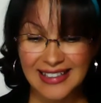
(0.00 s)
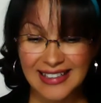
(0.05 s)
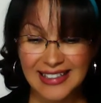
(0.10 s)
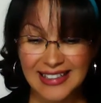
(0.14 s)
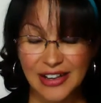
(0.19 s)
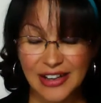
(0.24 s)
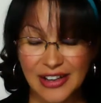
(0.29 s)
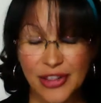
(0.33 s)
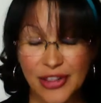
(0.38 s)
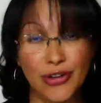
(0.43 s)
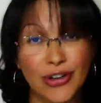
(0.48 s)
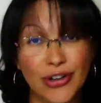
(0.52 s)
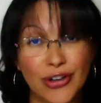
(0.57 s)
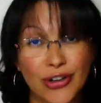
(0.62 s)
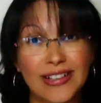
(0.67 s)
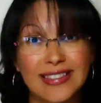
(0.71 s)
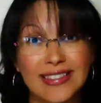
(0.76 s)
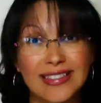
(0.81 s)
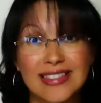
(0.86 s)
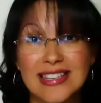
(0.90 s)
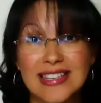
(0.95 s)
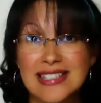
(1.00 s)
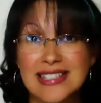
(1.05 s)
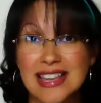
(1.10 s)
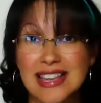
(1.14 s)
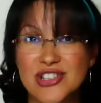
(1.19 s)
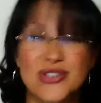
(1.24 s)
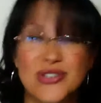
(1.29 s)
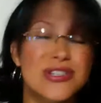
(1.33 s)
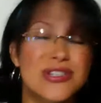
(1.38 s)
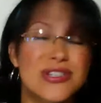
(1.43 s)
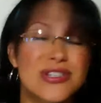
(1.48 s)
Third, this
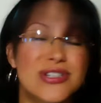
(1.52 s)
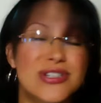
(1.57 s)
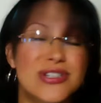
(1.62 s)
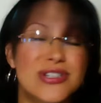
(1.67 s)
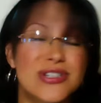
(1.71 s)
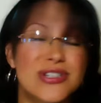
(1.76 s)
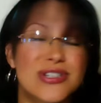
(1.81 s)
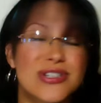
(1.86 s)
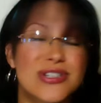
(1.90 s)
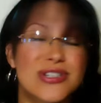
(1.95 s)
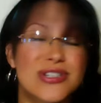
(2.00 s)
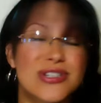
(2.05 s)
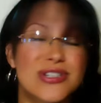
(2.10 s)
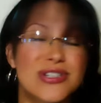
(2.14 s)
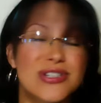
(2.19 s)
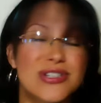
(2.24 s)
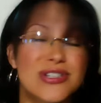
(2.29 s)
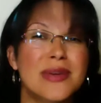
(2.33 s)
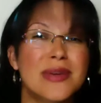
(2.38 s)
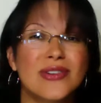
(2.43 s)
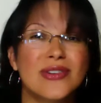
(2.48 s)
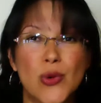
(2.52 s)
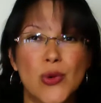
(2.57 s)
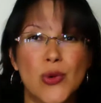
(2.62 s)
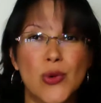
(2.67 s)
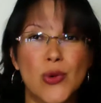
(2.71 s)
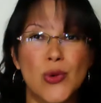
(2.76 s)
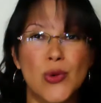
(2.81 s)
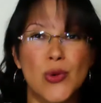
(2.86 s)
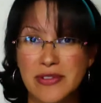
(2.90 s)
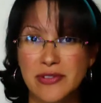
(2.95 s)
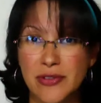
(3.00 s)
session is being a
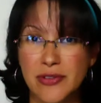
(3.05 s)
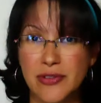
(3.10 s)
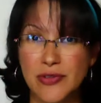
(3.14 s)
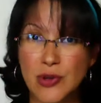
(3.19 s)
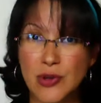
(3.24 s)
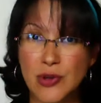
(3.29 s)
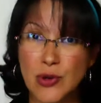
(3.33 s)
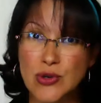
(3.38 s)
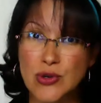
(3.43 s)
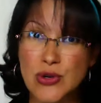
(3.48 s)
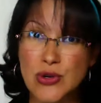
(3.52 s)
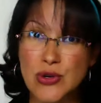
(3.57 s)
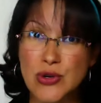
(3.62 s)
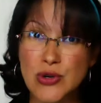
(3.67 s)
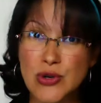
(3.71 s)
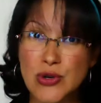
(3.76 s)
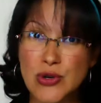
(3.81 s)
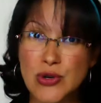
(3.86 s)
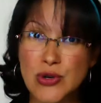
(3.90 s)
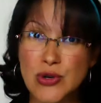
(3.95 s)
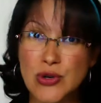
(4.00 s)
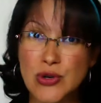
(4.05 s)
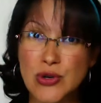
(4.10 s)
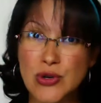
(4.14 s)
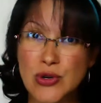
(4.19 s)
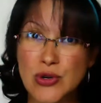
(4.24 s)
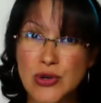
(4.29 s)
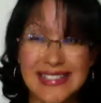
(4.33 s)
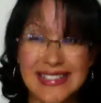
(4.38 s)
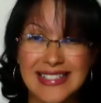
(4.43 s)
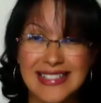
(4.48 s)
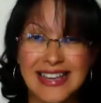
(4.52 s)
benefit of those who could not
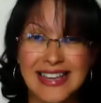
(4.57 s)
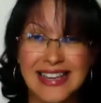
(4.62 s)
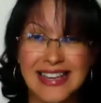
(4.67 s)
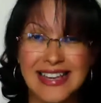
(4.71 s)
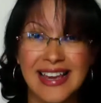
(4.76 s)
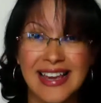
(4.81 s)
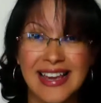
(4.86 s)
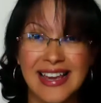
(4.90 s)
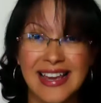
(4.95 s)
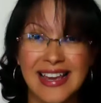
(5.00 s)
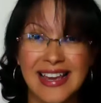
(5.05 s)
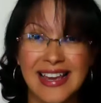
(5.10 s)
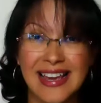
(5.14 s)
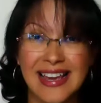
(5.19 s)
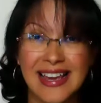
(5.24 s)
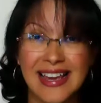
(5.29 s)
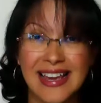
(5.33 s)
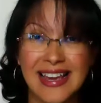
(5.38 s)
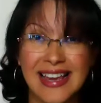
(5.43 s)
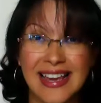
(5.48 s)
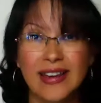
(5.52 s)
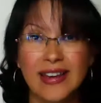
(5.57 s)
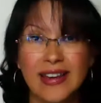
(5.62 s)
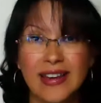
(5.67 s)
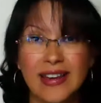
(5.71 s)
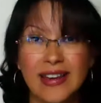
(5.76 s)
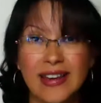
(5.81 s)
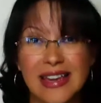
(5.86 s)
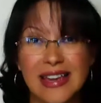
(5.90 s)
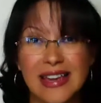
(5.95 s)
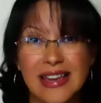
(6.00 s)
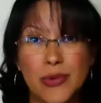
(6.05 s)
attend. And fourth,
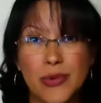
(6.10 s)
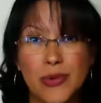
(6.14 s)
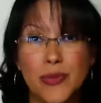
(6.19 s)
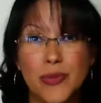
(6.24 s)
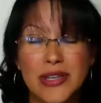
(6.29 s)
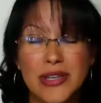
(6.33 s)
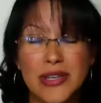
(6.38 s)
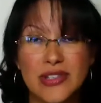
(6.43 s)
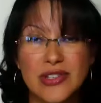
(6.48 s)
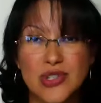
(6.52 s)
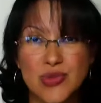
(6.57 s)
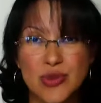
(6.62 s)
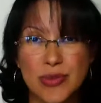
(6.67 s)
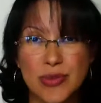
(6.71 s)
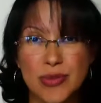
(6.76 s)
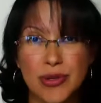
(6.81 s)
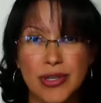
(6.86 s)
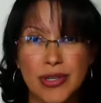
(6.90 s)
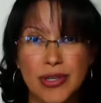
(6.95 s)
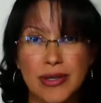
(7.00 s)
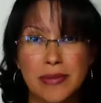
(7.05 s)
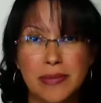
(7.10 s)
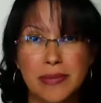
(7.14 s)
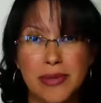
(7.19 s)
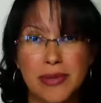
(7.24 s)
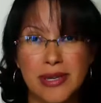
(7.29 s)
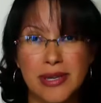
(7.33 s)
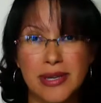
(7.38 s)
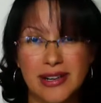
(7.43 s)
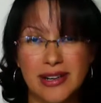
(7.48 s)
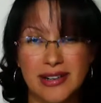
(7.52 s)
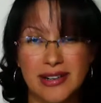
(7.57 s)
it will be distributed
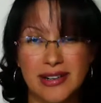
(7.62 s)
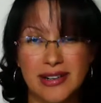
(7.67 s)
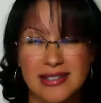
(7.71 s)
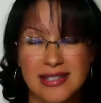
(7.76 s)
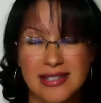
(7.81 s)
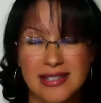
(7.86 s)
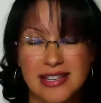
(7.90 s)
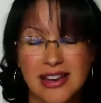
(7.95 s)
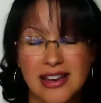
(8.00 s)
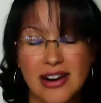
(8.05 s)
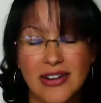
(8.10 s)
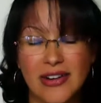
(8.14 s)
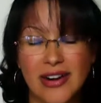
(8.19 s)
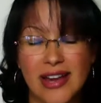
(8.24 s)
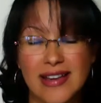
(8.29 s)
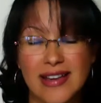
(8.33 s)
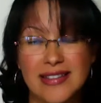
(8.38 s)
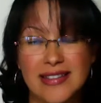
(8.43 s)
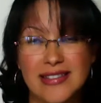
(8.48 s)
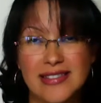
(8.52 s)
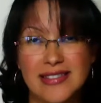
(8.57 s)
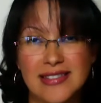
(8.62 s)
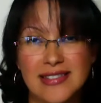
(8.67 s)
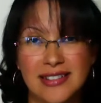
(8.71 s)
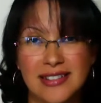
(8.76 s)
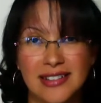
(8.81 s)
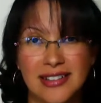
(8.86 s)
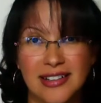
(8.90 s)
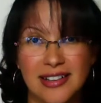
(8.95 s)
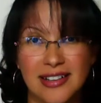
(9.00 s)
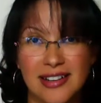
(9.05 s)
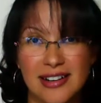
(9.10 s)
via CRS,
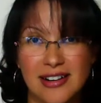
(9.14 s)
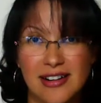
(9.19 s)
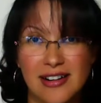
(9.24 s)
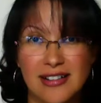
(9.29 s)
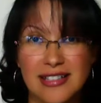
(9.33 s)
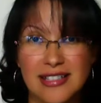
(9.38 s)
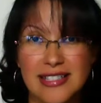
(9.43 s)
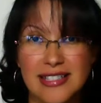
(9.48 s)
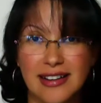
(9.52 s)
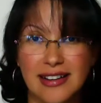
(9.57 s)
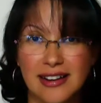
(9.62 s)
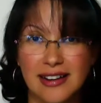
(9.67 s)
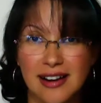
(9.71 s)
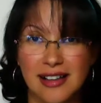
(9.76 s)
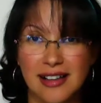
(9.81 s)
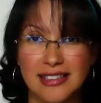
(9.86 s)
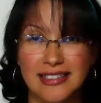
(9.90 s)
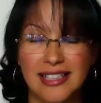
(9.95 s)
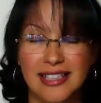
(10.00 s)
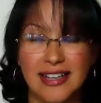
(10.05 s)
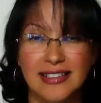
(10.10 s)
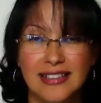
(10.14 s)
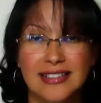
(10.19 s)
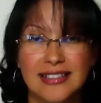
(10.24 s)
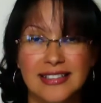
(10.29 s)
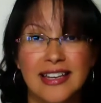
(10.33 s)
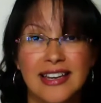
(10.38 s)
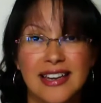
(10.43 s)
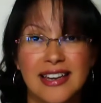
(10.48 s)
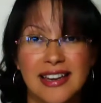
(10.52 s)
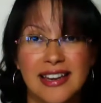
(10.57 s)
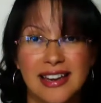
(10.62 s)
Constant Contact,
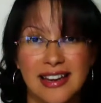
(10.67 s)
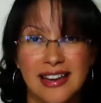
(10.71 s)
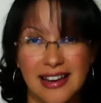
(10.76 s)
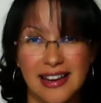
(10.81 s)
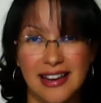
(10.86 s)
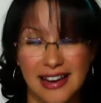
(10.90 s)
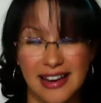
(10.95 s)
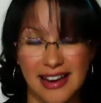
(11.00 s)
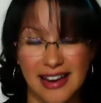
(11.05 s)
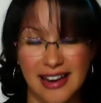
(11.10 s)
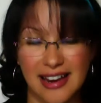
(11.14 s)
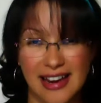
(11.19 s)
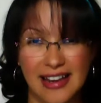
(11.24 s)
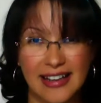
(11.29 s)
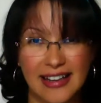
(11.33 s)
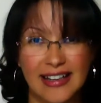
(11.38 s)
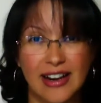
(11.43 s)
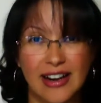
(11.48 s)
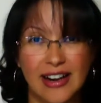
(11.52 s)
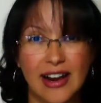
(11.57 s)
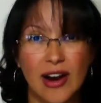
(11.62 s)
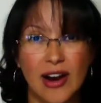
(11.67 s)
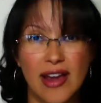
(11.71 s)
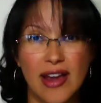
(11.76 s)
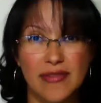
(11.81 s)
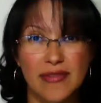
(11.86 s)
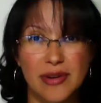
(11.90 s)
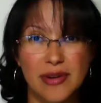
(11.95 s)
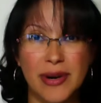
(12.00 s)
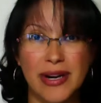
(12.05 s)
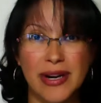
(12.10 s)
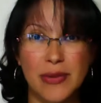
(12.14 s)
and
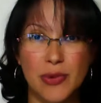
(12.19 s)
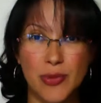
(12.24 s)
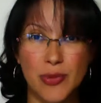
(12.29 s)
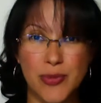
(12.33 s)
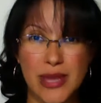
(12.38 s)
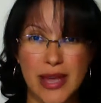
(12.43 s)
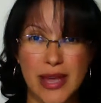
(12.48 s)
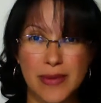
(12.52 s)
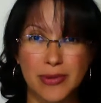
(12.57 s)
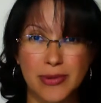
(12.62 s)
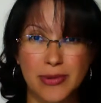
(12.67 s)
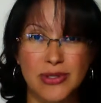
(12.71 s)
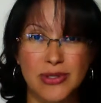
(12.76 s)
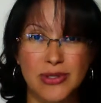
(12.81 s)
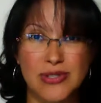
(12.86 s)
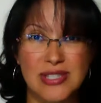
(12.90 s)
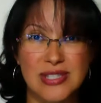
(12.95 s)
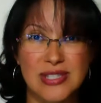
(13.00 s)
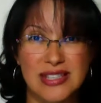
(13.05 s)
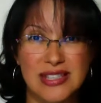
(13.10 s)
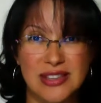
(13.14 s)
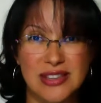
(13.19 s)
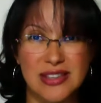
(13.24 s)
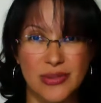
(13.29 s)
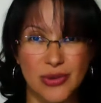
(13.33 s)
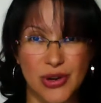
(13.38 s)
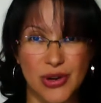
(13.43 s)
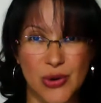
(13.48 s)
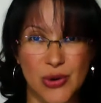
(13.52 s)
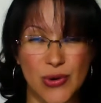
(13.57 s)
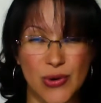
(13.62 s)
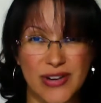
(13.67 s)
everybody will be able to see the
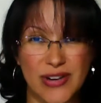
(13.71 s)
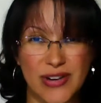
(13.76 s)
recording.